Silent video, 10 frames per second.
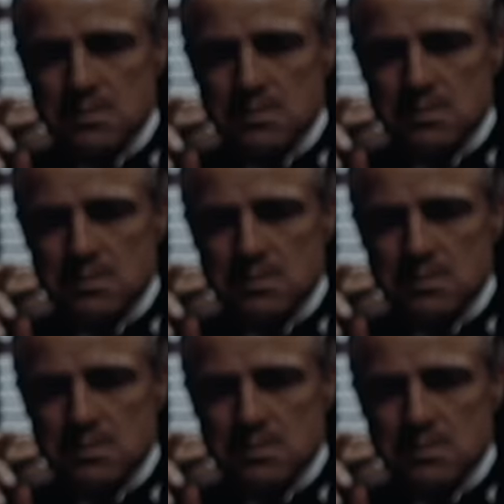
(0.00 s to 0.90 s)

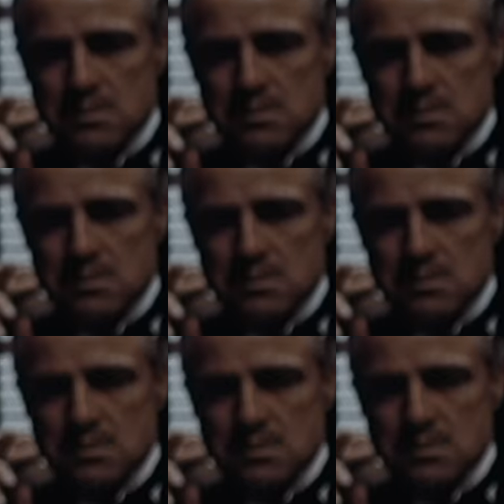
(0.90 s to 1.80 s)

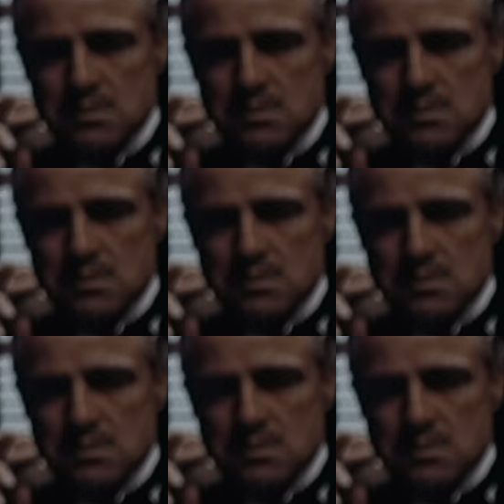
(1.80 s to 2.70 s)

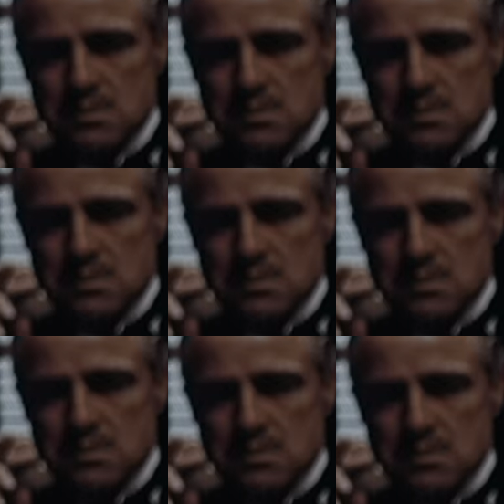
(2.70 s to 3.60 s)

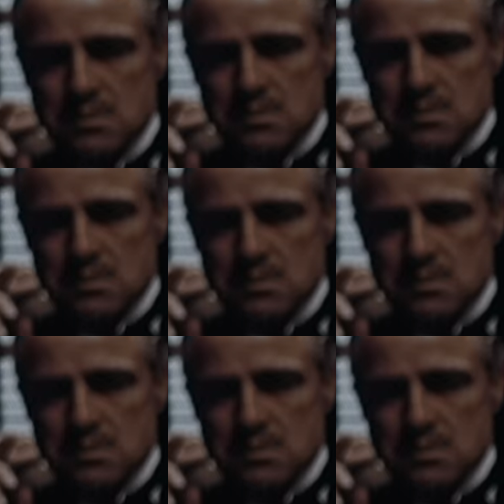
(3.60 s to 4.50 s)

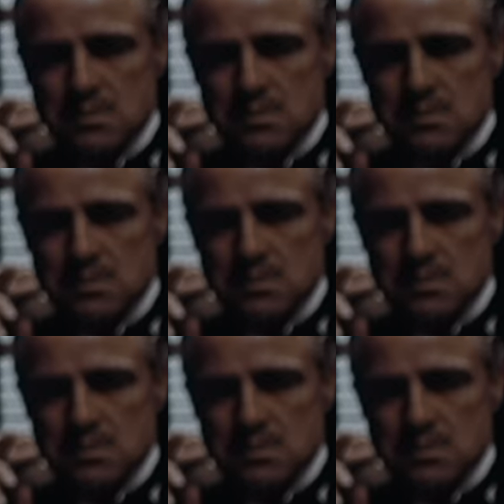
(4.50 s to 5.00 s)
(silent)